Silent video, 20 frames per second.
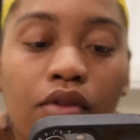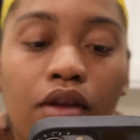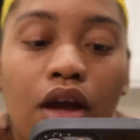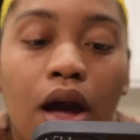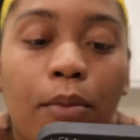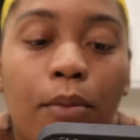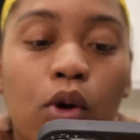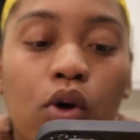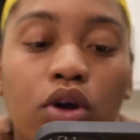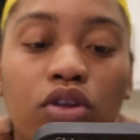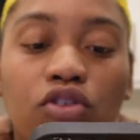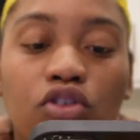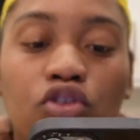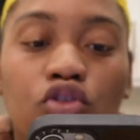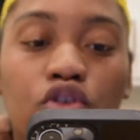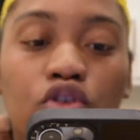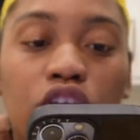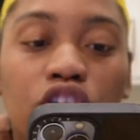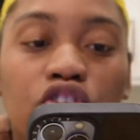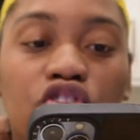I'm going to
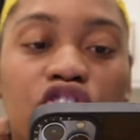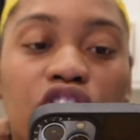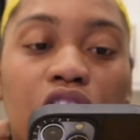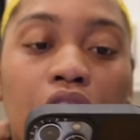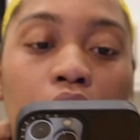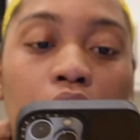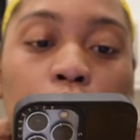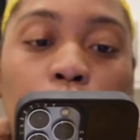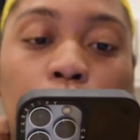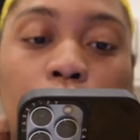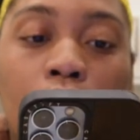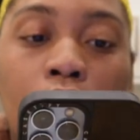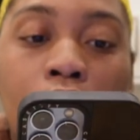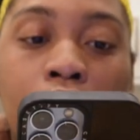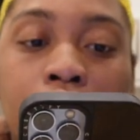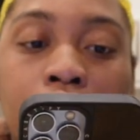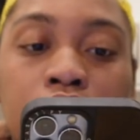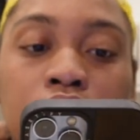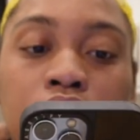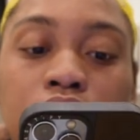Georgetown
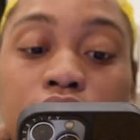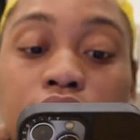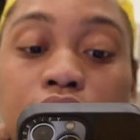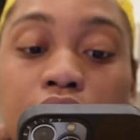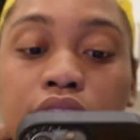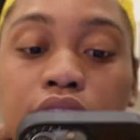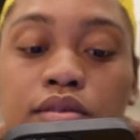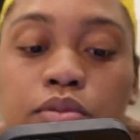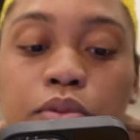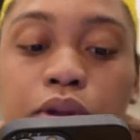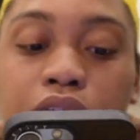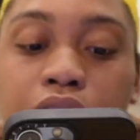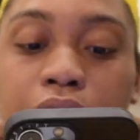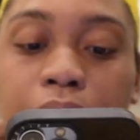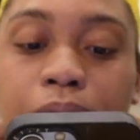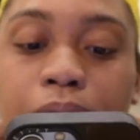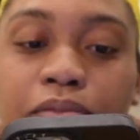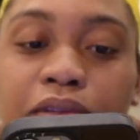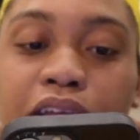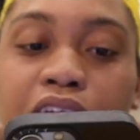next week
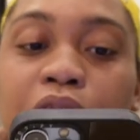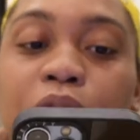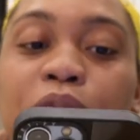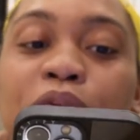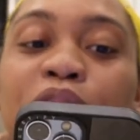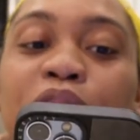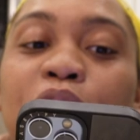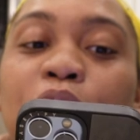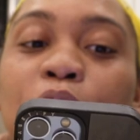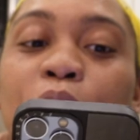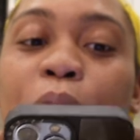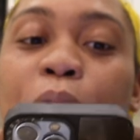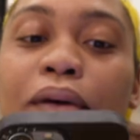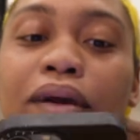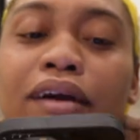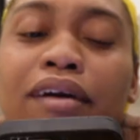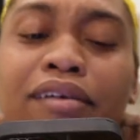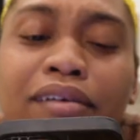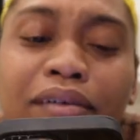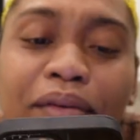and I'm really hoping